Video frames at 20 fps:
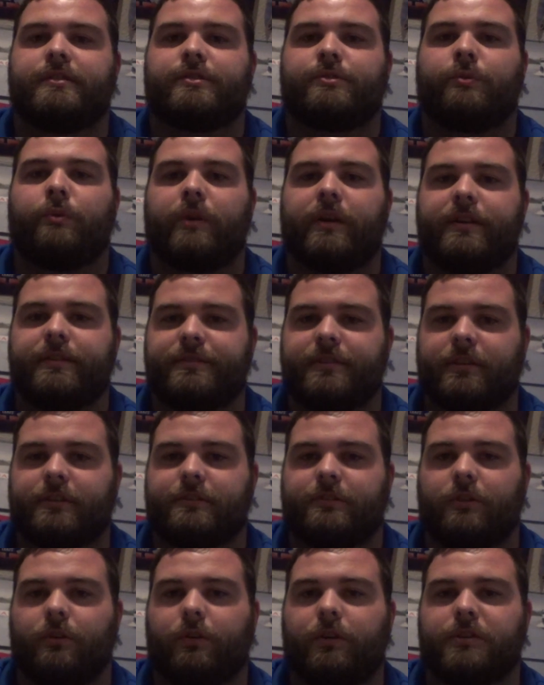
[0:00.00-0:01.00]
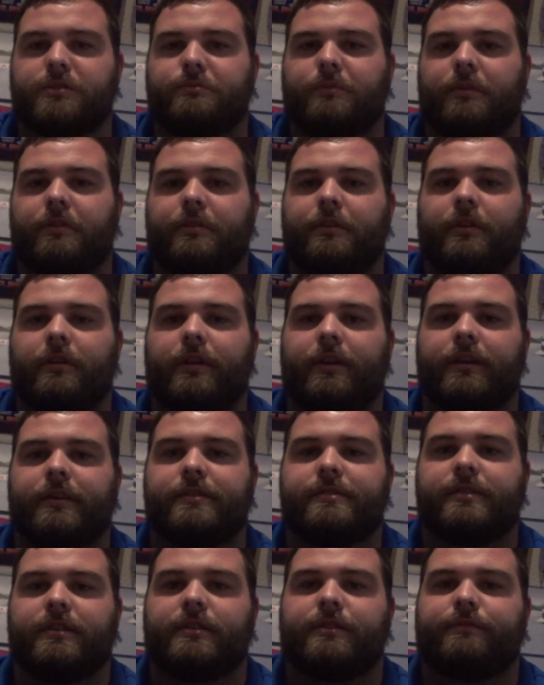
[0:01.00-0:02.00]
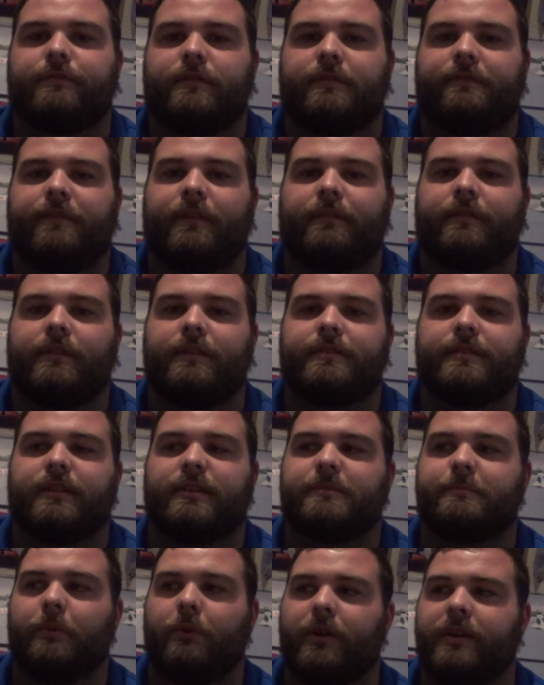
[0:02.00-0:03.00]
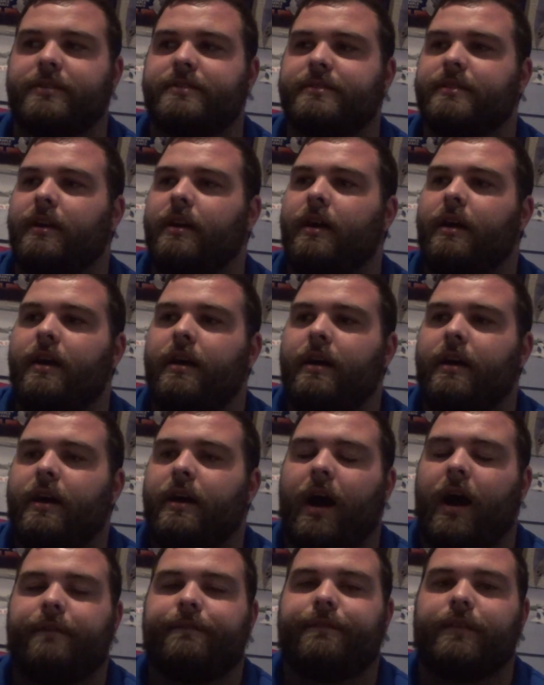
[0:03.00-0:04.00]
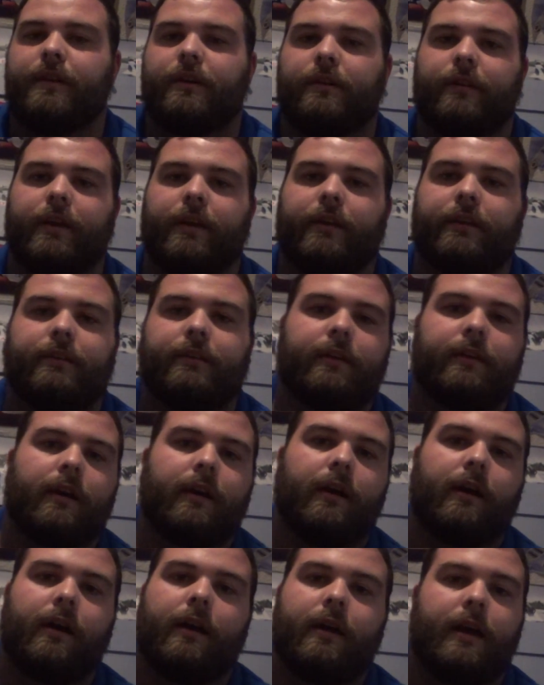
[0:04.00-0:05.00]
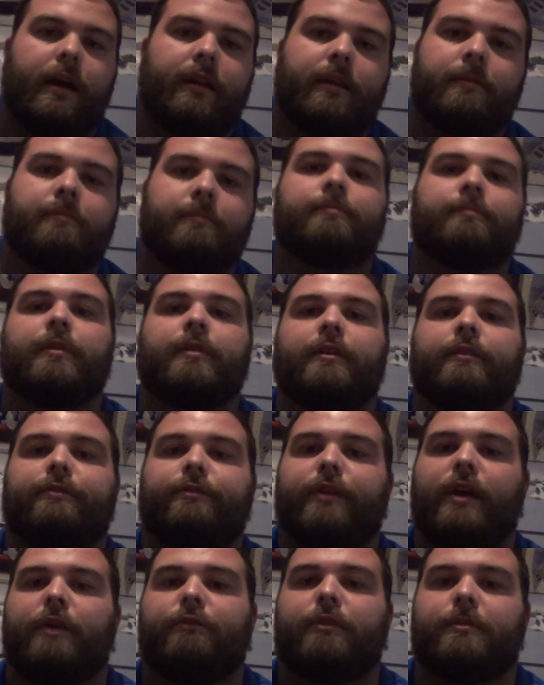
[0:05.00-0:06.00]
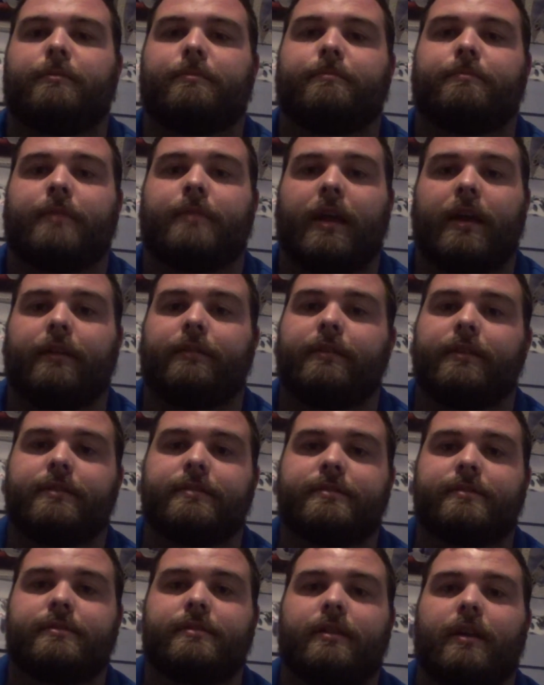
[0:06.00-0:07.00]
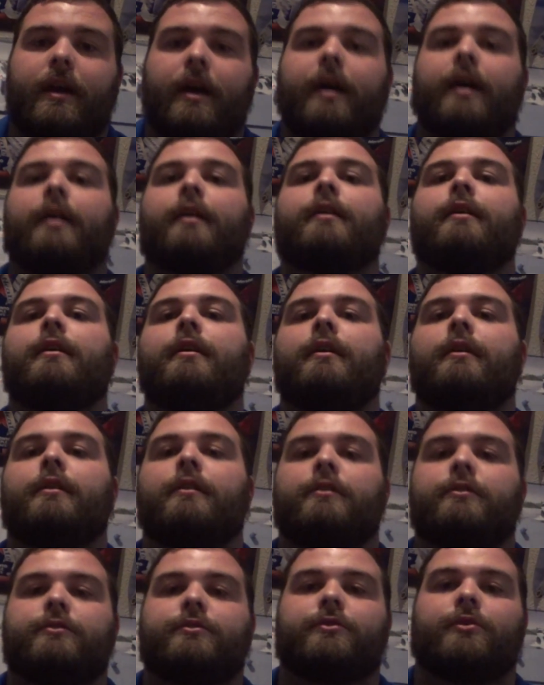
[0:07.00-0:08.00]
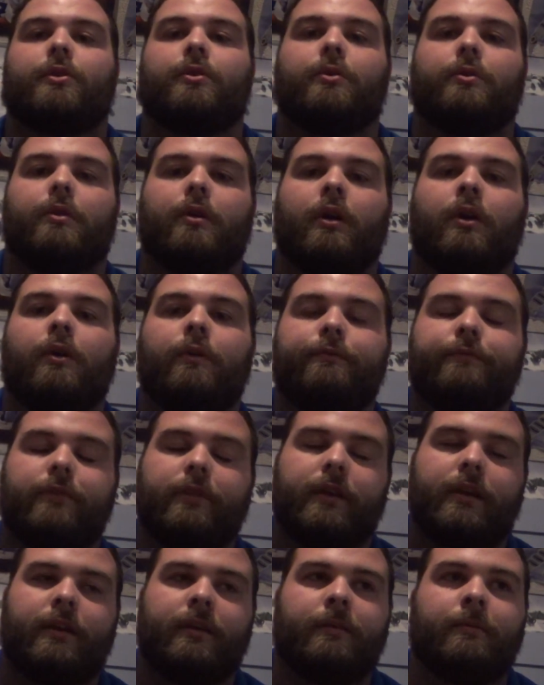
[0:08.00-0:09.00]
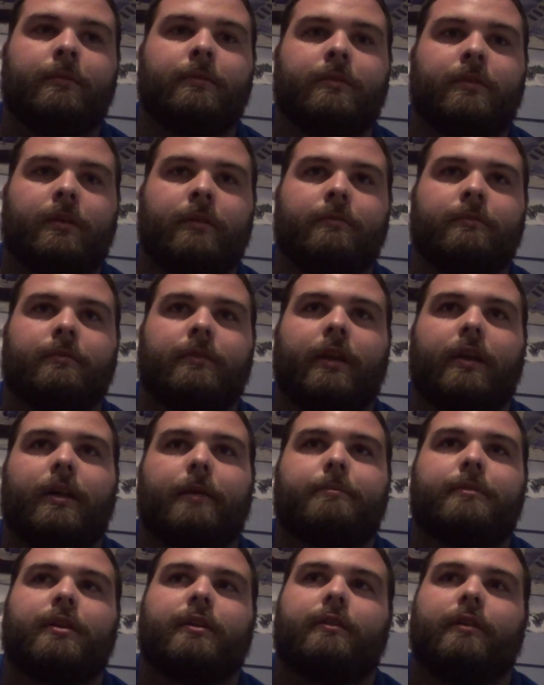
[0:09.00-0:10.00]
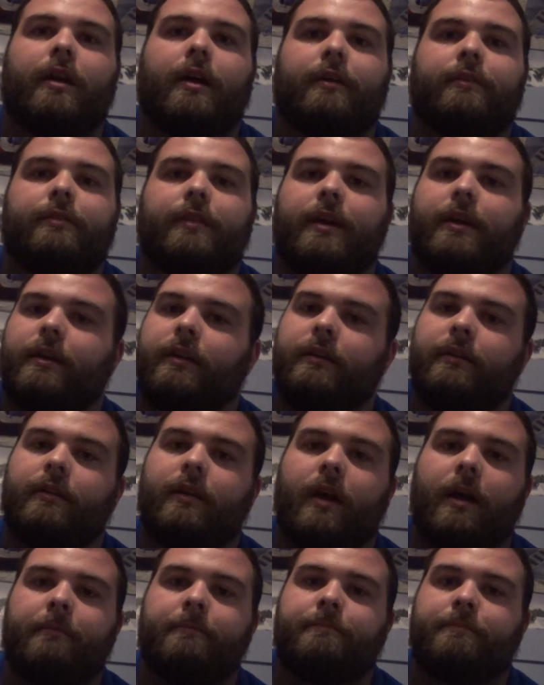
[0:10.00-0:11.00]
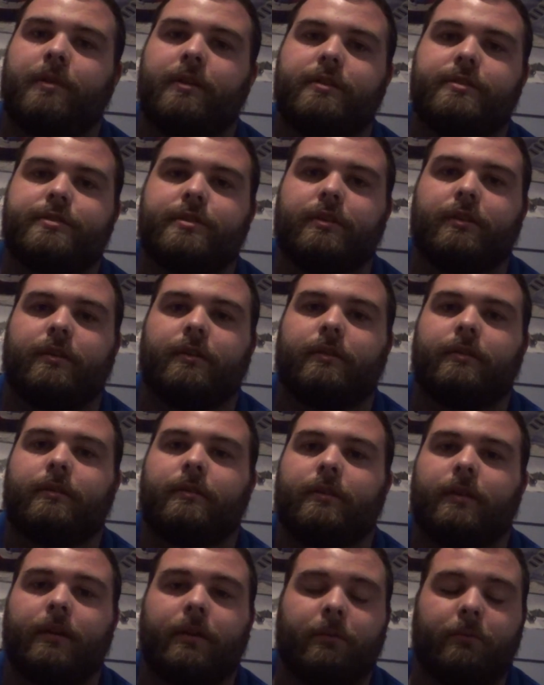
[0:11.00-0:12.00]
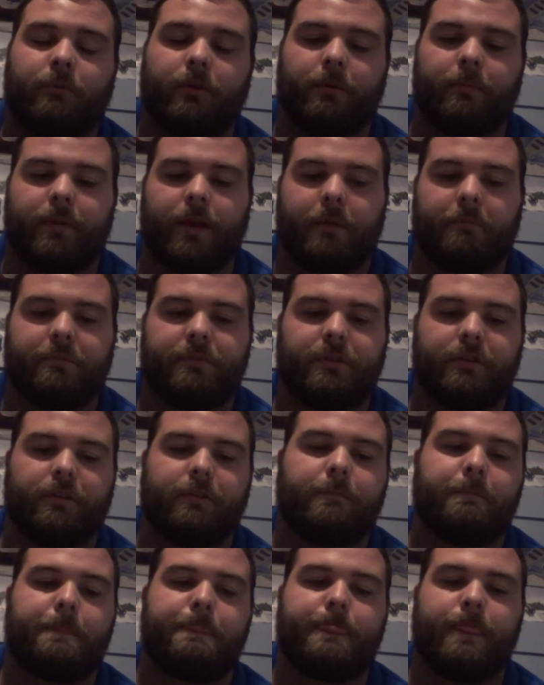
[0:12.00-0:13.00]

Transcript: is 26 goals with 30 assists for 56 points. I feel like any Leaf fan would take this. So hopefully he can get up to around there. I'm pretty sure he will be able to.